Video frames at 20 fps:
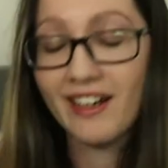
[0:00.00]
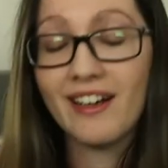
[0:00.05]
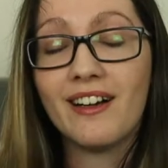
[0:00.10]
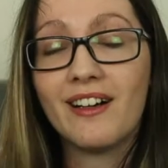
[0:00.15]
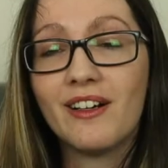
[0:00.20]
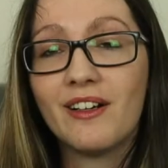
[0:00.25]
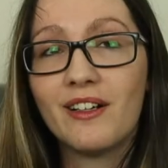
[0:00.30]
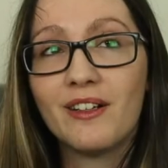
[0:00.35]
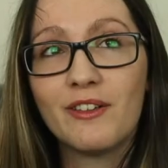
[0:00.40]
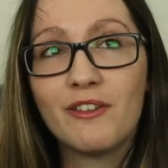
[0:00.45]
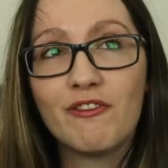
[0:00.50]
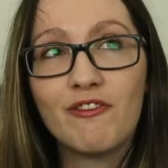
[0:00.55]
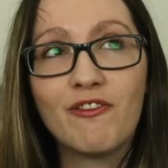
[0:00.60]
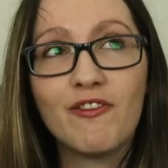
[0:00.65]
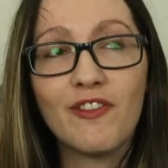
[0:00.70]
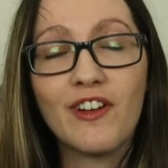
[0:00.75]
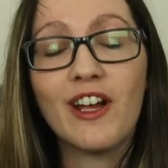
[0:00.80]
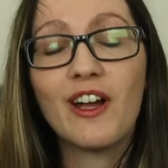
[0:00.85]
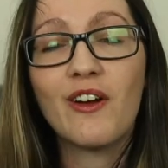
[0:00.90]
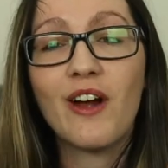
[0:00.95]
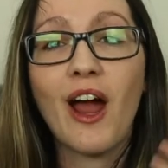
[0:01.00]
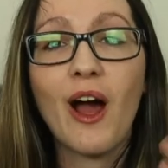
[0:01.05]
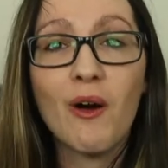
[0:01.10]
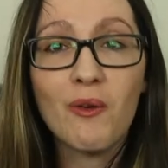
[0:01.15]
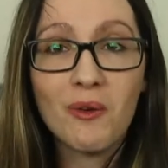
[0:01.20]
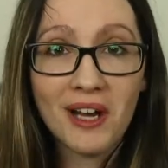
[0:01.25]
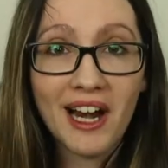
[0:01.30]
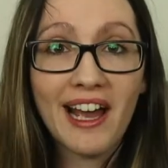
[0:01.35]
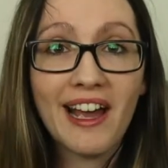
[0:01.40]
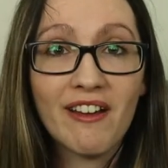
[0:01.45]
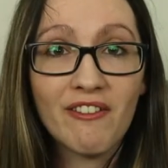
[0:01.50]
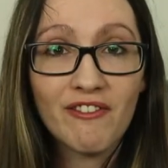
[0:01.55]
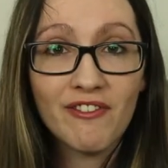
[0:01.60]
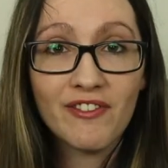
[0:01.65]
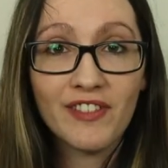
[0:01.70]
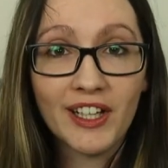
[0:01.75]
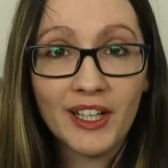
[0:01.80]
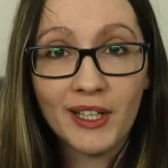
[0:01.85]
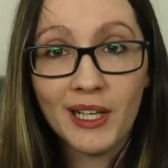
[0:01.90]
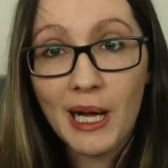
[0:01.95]
to figure out what I
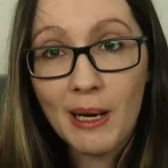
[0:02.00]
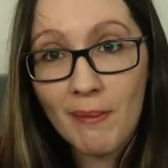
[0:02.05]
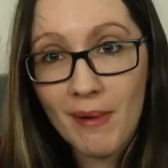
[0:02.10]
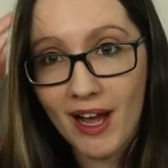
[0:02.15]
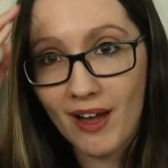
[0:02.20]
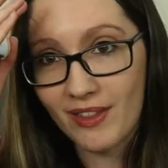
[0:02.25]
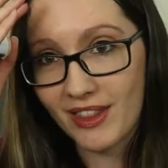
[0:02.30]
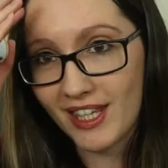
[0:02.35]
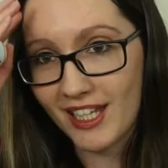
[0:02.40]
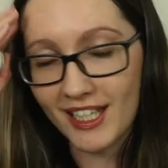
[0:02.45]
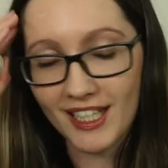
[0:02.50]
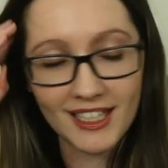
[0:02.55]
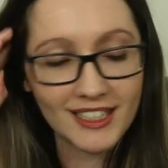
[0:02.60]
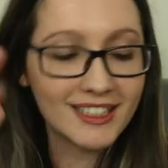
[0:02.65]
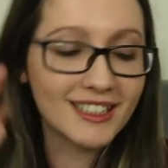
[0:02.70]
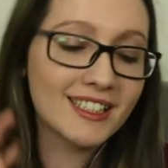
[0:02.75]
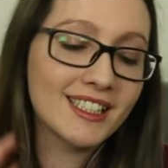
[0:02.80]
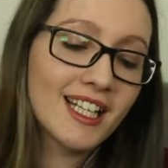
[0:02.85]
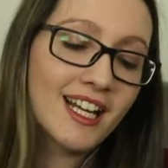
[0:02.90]
feel about this.